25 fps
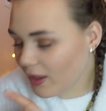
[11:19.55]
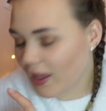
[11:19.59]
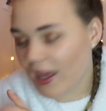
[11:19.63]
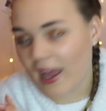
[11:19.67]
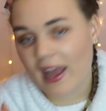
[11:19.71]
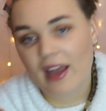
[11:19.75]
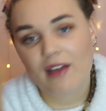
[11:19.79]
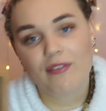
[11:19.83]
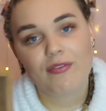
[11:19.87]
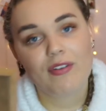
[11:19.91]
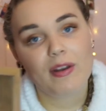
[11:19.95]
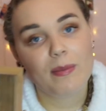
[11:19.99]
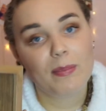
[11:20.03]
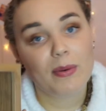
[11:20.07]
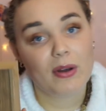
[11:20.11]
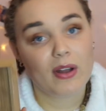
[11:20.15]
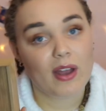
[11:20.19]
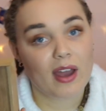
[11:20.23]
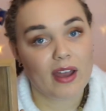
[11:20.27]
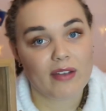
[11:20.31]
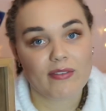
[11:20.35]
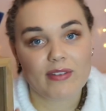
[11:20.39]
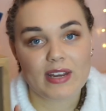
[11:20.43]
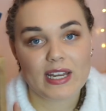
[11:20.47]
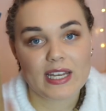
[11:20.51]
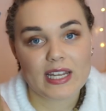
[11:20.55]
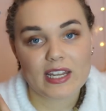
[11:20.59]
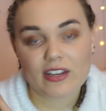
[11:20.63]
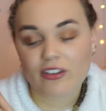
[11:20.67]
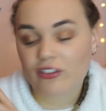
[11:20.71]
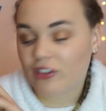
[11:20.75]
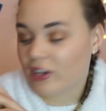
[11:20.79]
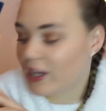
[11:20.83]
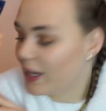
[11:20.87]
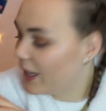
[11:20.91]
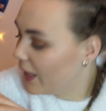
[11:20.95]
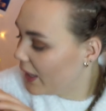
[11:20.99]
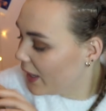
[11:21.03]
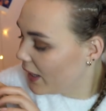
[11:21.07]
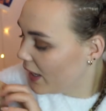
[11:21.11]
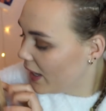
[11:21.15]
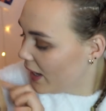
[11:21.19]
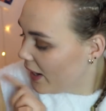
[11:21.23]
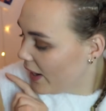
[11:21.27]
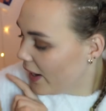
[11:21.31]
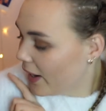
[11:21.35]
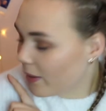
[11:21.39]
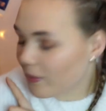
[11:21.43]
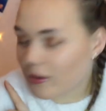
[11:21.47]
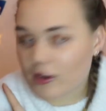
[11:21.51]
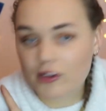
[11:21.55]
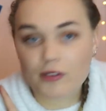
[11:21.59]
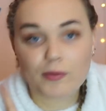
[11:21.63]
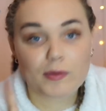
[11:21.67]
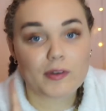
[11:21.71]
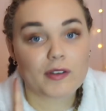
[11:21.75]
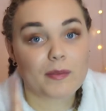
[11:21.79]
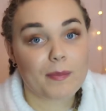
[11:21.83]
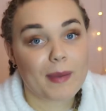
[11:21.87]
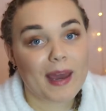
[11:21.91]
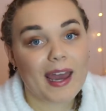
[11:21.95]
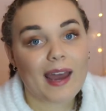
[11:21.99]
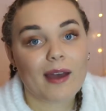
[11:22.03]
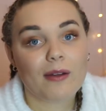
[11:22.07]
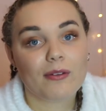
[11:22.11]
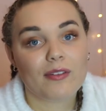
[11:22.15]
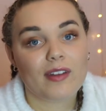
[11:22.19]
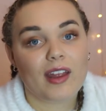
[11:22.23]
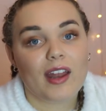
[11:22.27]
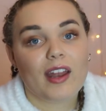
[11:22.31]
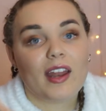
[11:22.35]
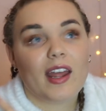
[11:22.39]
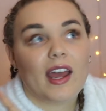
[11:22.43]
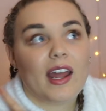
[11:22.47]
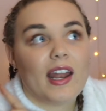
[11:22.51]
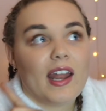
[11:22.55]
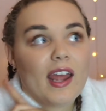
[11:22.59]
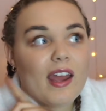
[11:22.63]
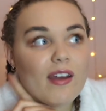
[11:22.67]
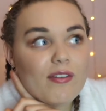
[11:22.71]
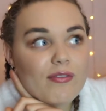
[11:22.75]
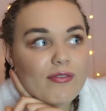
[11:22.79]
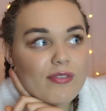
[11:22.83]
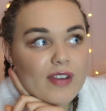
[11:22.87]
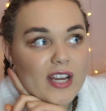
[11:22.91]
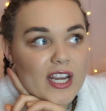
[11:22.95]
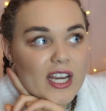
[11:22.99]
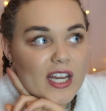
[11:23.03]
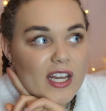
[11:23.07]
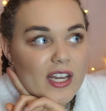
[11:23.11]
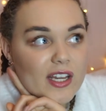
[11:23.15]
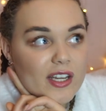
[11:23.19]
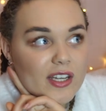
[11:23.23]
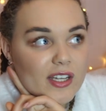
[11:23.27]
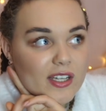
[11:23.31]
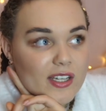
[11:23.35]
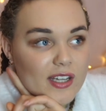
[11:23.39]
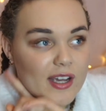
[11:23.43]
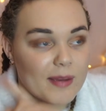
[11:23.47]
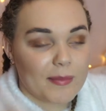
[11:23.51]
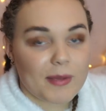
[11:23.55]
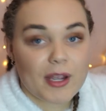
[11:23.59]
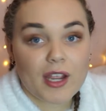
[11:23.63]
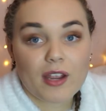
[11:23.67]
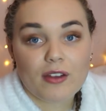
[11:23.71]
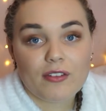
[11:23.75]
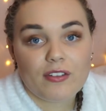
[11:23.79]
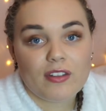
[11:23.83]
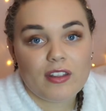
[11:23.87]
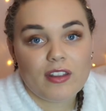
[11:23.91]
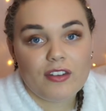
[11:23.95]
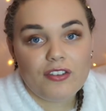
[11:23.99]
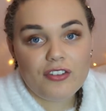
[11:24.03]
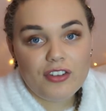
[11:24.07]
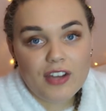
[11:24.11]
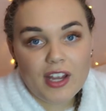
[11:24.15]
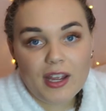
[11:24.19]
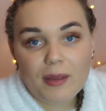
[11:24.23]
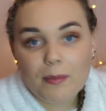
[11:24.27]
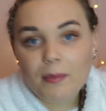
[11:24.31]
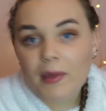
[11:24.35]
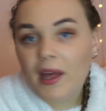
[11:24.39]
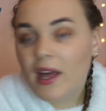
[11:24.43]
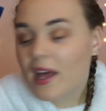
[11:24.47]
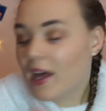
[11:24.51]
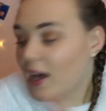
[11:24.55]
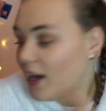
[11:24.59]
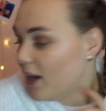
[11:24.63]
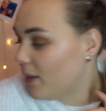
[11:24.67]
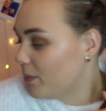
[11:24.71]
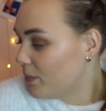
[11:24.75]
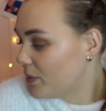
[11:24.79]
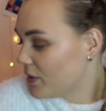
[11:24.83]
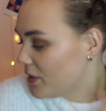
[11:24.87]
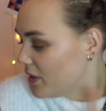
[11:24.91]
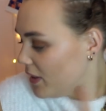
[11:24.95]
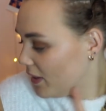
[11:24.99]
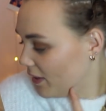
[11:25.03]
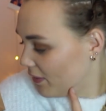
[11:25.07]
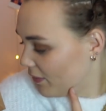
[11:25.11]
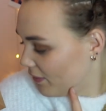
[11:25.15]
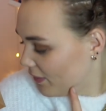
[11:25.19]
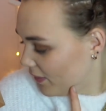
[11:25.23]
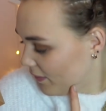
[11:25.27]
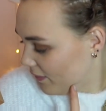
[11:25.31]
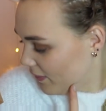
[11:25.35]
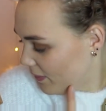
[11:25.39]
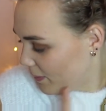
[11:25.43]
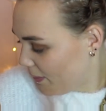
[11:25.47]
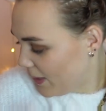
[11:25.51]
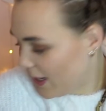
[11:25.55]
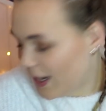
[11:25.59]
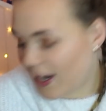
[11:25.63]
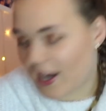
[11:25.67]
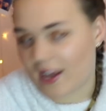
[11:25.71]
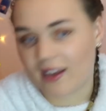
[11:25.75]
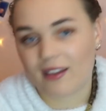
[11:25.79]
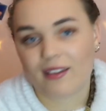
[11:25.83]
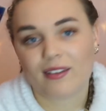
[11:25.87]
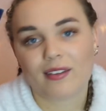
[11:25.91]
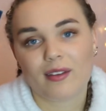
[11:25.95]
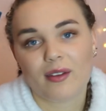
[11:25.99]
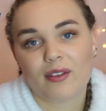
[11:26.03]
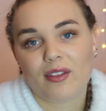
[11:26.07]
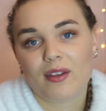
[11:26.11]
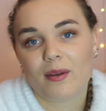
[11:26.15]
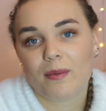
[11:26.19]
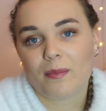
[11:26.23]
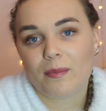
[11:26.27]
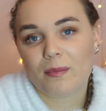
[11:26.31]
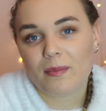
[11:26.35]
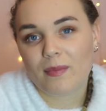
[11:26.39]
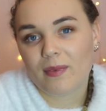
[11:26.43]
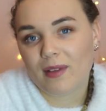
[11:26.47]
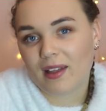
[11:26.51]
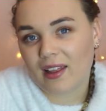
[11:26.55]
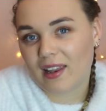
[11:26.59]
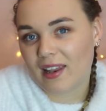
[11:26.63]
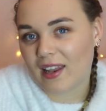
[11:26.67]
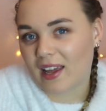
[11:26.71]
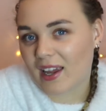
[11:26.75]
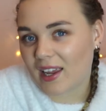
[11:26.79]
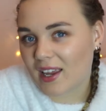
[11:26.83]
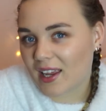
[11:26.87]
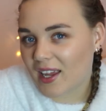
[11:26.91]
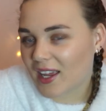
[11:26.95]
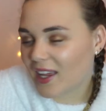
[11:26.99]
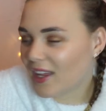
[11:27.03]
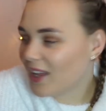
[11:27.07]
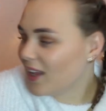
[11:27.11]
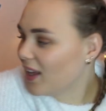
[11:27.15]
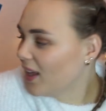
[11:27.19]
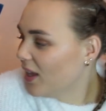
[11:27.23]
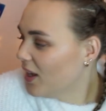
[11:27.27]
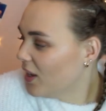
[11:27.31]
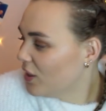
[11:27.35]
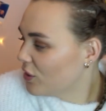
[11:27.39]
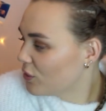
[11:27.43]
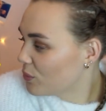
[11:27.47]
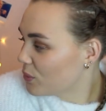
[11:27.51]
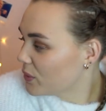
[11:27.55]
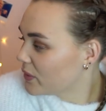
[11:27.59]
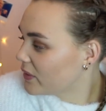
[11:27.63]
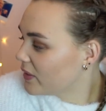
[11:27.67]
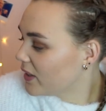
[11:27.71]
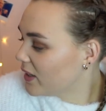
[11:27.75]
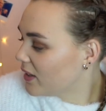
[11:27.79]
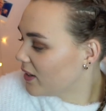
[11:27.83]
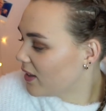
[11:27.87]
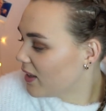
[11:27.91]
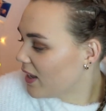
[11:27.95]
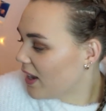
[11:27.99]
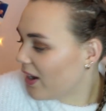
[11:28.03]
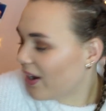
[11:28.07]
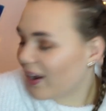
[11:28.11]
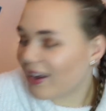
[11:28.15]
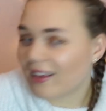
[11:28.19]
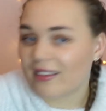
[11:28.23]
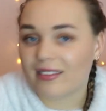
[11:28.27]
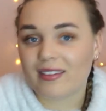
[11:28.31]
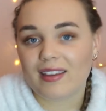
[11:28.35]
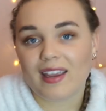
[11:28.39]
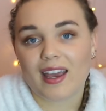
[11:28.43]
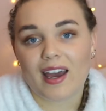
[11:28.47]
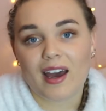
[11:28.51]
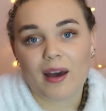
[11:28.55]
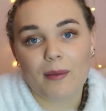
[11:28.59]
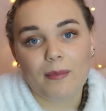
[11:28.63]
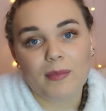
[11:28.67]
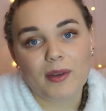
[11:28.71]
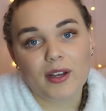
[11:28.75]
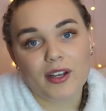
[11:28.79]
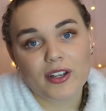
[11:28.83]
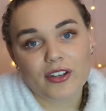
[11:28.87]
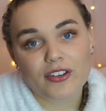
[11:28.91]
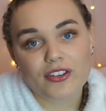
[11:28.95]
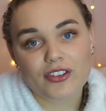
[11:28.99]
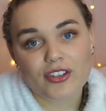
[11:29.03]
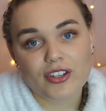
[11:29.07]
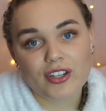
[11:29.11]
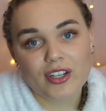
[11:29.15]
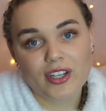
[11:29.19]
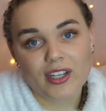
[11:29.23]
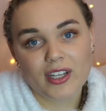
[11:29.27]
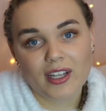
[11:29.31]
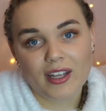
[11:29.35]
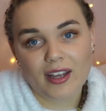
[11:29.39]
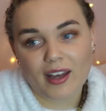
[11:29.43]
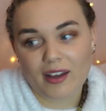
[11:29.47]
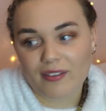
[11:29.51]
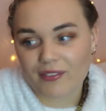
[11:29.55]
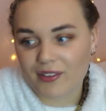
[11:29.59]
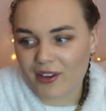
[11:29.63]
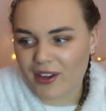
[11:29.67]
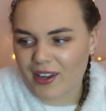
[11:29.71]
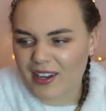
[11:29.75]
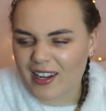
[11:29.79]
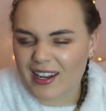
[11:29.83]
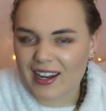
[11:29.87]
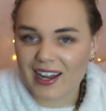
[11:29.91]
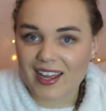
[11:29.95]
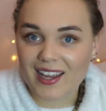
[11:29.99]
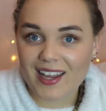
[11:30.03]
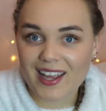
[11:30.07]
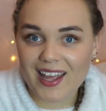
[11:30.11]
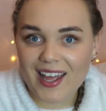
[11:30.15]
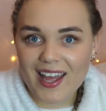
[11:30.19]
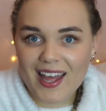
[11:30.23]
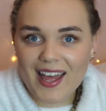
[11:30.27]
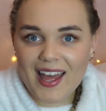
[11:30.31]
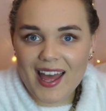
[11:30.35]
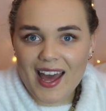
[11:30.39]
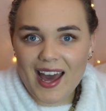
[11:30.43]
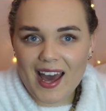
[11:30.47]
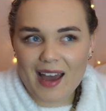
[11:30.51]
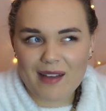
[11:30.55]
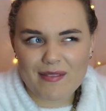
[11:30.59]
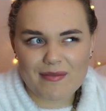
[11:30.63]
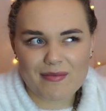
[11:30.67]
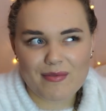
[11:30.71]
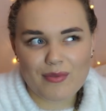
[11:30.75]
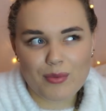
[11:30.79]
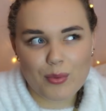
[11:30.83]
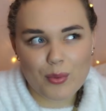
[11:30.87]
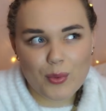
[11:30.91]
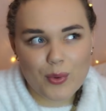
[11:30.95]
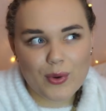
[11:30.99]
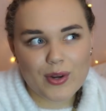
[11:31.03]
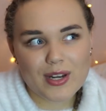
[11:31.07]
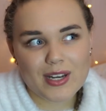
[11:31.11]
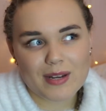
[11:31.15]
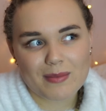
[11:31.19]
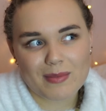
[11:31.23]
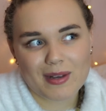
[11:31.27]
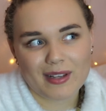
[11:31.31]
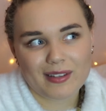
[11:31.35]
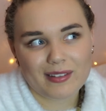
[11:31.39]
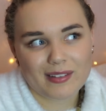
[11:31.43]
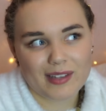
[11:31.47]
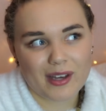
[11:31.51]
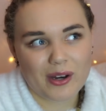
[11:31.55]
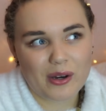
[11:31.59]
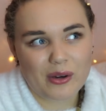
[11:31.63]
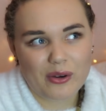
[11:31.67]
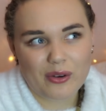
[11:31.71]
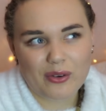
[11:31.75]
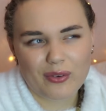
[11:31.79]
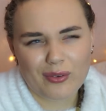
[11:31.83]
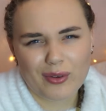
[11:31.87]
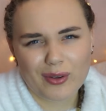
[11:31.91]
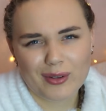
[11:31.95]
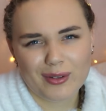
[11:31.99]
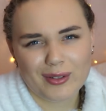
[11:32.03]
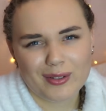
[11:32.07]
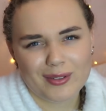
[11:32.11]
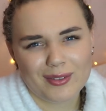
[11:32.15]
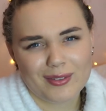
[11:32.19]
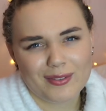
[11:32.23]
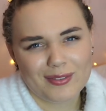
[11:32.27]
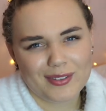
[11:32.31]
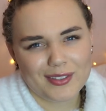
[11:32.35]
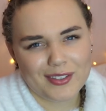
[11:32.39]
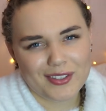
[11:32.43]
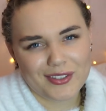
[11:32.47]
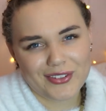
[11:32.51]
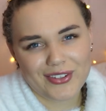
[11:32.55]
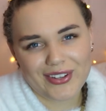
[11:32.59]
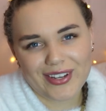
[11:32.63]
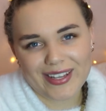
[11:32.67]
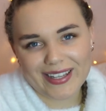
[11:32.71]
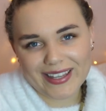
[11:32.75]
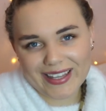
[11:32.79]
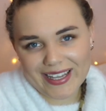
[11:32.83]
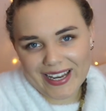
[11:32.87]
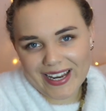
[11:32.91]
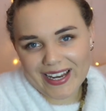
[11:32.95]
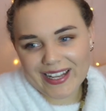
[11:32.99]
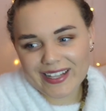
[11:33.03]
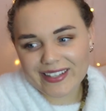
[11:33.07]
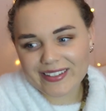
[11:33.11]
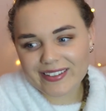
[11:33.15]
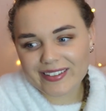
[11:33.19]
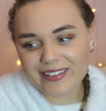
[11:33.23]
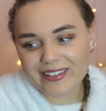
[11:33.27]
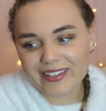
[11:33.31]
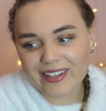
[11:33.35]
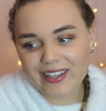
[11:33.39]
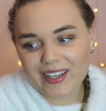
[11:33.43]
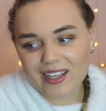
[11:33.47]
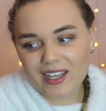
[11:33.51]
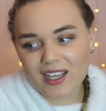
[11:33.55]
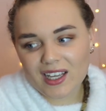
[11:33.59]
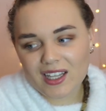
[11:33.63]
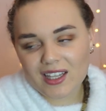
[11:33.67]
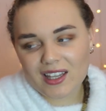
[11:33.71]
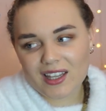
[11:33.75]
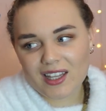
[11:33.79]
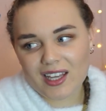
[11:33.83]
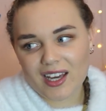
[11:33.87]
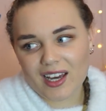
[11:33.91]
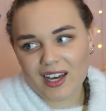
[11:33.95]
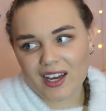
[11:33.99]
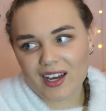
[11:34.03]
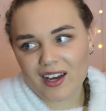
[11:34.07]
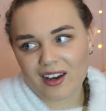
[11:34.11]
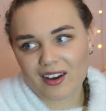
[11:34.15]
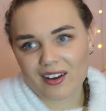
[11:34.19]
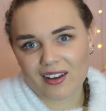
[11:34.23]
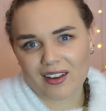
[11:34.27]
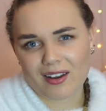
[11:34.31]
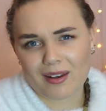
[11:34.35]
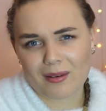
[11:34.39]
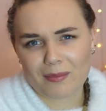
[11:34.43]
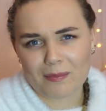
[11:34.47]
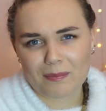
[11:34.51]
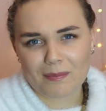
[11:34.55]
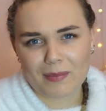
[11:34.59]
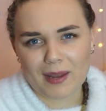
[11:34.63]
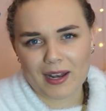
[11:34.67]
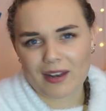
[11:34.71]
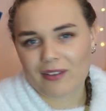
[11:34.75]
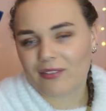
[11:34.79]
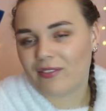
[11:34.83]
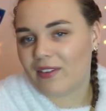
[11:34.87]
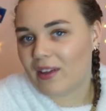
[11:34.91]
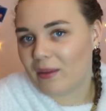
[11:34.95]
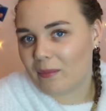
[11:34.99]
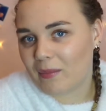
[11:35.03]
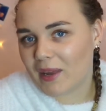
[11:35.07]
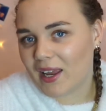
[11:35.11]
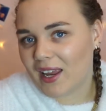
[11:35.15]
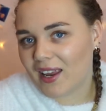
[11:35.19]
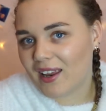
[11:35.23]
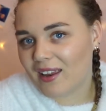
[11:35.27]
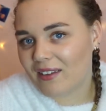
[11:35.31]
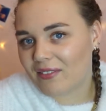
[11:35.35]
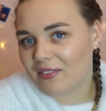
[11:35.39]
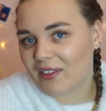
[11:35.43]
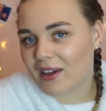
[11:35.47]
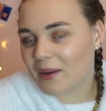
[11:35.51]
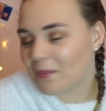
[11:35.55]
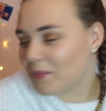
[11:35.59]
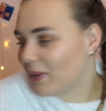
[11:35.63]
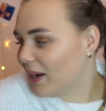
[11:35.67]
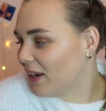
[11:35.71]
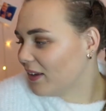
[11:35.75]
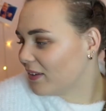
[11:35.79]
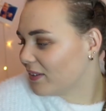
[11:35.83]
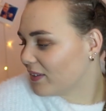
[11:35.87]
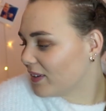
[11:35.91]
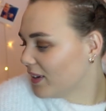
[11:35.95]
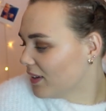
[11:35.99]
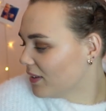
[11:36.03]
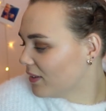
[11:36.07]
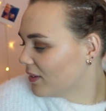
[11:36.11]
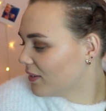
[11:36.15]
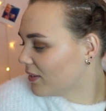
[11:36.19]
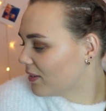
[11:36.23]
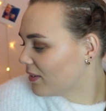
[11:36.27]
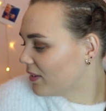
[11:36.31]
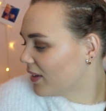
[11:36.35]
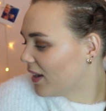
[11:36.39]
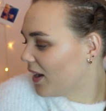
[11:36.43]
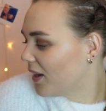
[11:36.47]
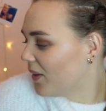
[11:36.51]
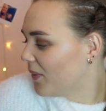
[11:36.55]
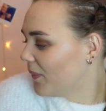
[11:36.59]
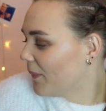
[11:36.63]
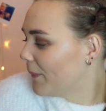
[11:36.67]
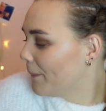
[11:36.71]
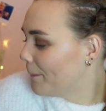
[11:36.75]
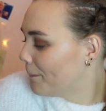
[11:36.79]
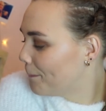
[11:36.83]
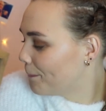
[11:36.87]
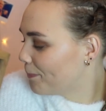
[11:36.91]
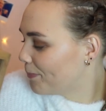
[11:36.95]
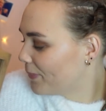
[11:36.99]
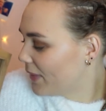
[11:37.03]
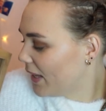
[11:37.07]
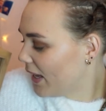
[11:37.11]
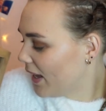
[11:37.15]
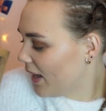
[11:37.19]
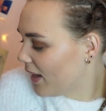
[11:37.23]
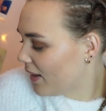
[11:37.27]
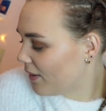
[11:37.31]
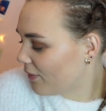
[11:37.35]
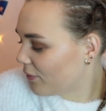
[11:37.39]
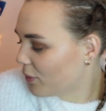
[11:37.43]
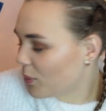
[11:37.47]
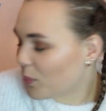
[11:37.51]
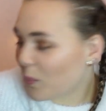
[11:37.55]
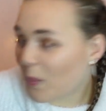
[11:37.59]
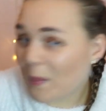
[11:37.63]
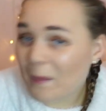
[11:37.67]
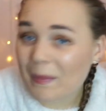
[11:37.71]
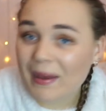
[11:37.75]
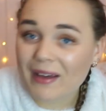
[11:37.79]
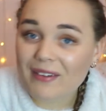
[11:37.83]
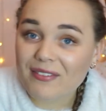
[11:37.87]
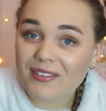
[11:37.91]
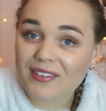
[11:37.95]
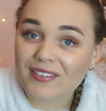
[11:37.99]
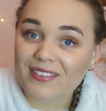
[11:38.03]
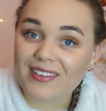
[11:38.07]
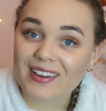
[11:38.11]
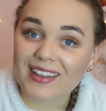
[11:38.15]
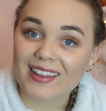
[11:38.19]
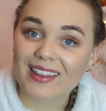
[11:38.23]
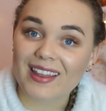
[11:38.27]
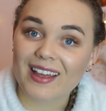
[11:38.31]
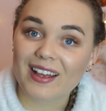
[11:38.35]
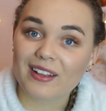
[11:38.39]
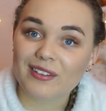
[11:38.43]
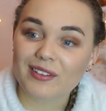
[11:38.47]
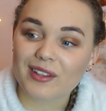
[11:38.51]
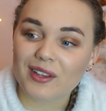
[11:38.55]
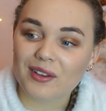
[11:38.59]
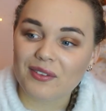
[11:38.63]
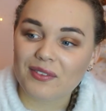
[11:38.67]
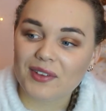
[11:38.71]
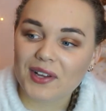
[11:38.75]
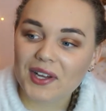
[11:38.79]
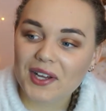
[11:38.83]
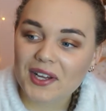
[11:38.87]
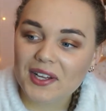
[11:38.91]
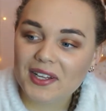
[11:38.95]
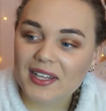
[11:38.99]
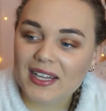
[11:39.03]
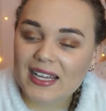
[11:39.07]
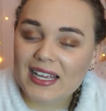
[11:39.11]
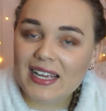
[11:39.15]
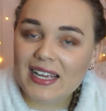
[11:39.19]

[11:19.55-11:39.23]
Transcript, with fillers: Every book I read this year, I'm going to put £1 in, and every time I go to the gym, I'm putting 50p in, so that like towards the end of the year I can see how much I've earned, and like I'm rewarding myself for doing things that are going to benefit me, if that makes sense. So yeah, I've got £1.50 in there so far.